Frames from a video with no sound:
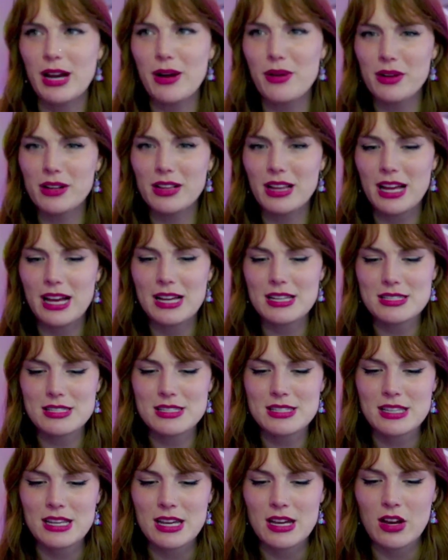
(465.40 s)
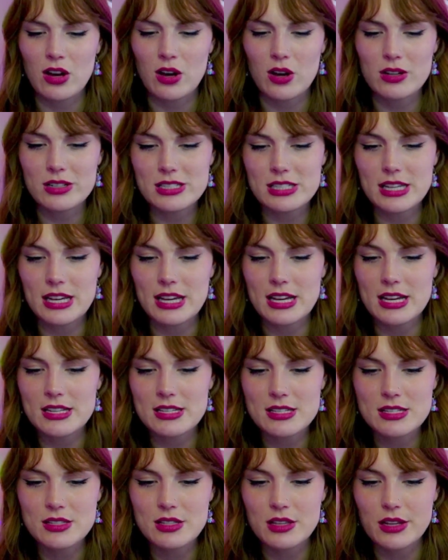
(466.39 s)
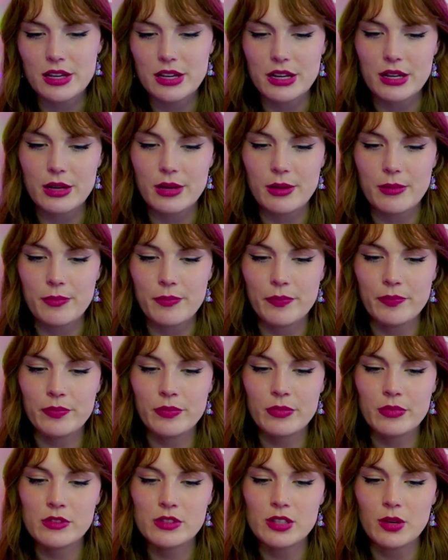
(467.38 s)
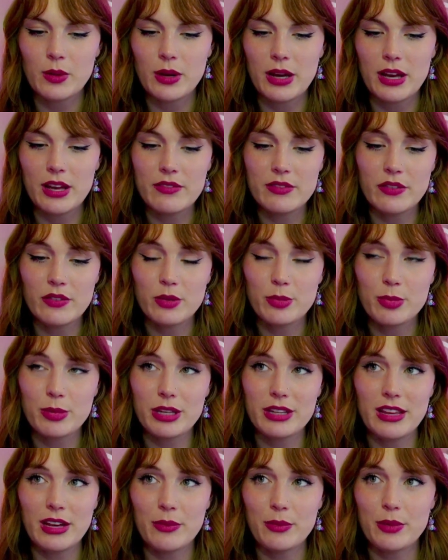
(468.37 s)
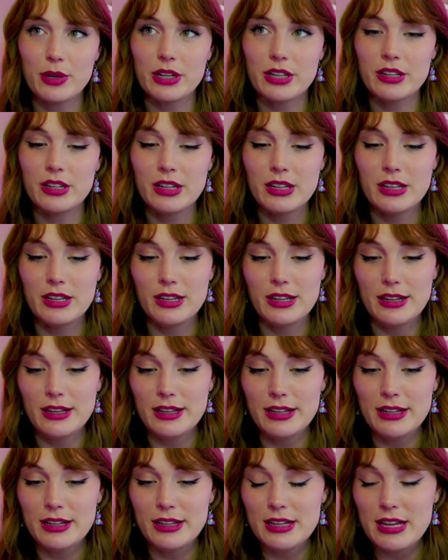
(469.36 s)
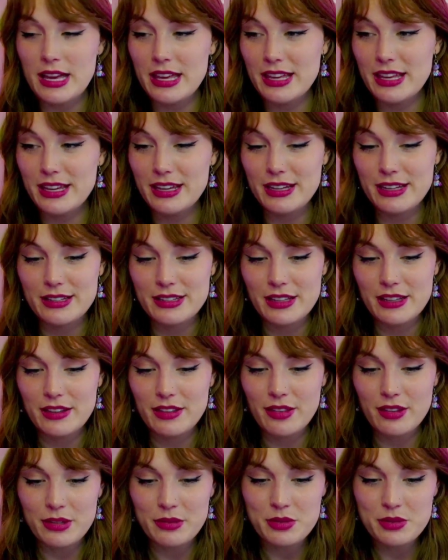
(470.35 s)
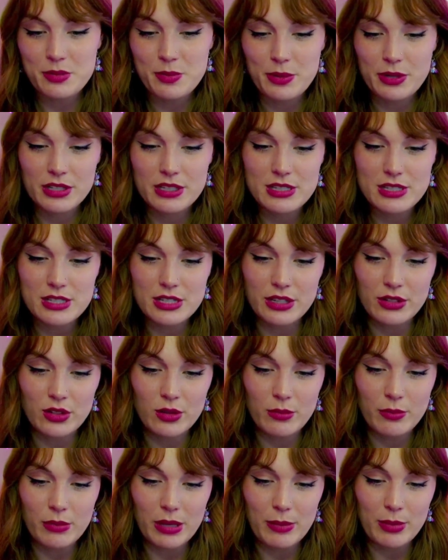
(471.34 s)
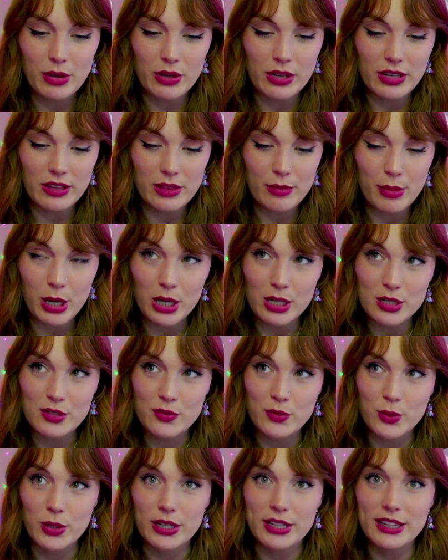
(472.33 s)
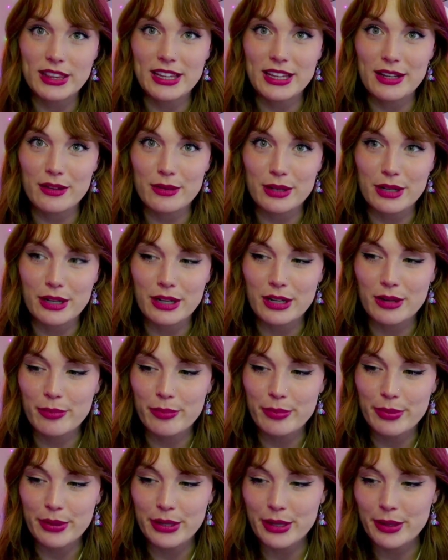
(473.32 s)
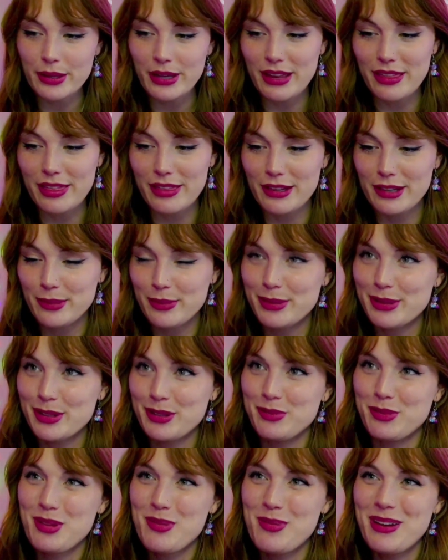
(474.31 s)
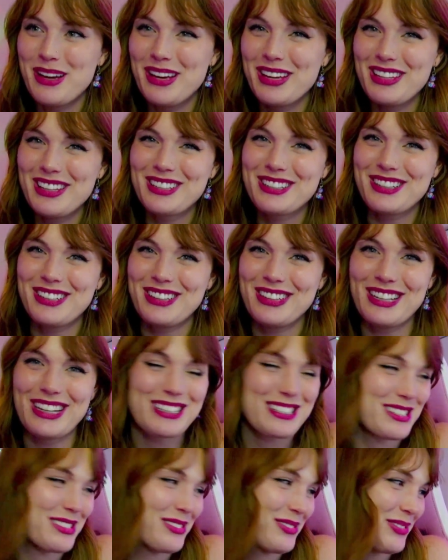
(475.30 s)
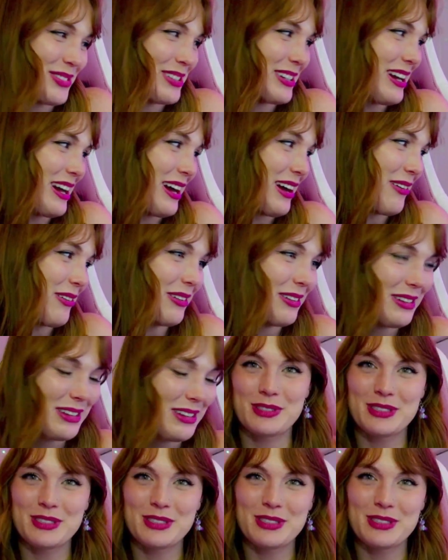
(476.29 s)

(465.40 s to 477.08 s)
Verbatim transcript: Hourglass on D S, um, so I have never played that one. And I thought that was a pretty good steal. Maybe I'll get the box for it later on, but I think I'm done with my collection for now.